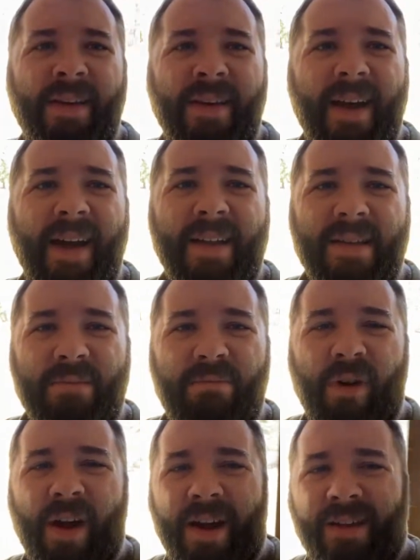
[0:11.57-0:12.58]
That is
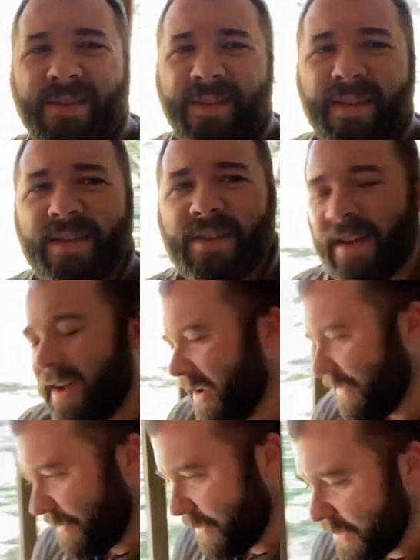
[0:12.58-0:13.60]
bright
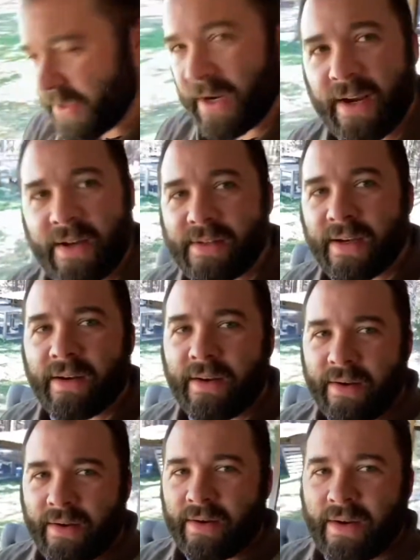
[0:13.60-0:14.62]
sunshine for a change out
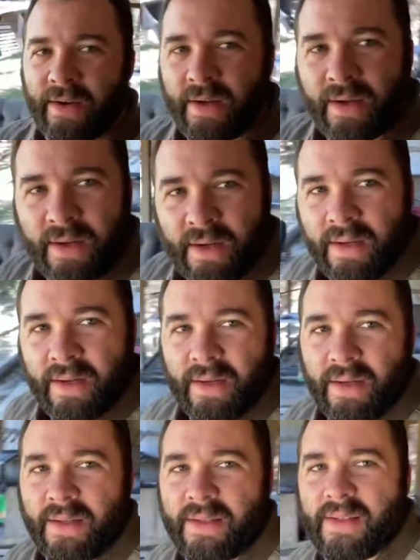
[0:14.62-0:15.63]
here.
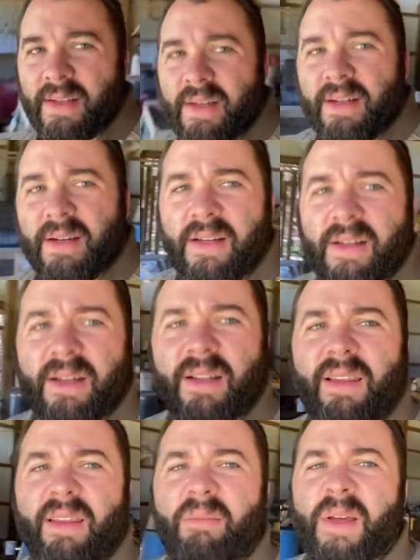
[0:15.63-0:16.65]
It's a
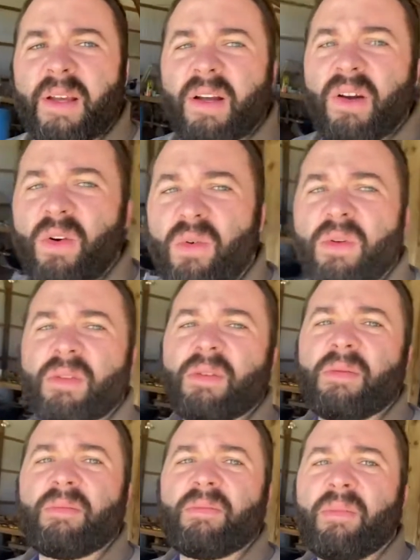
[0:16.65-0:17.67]
little bit cool with
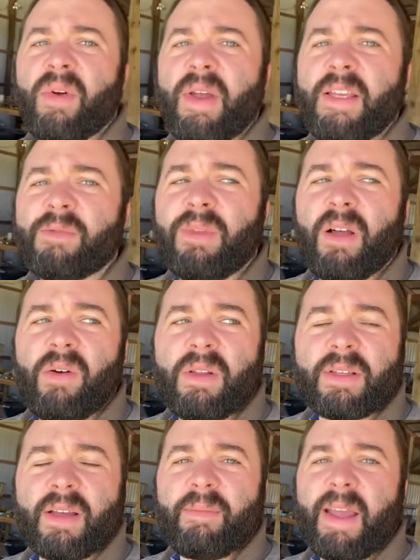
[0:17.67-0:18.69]
some breeze blowing. It's
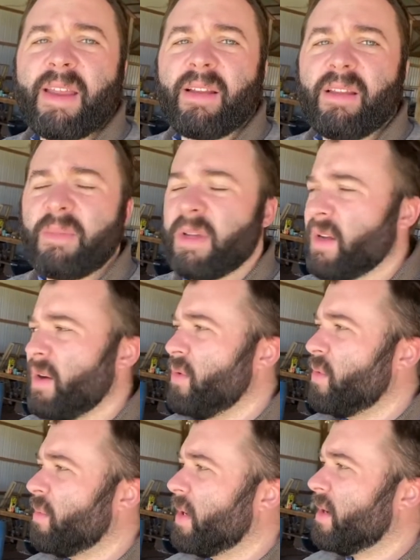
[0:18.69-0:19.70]
got making it a little bit
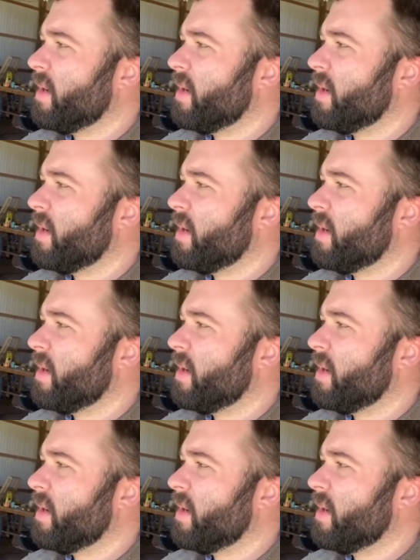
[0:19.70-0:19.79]
cool, but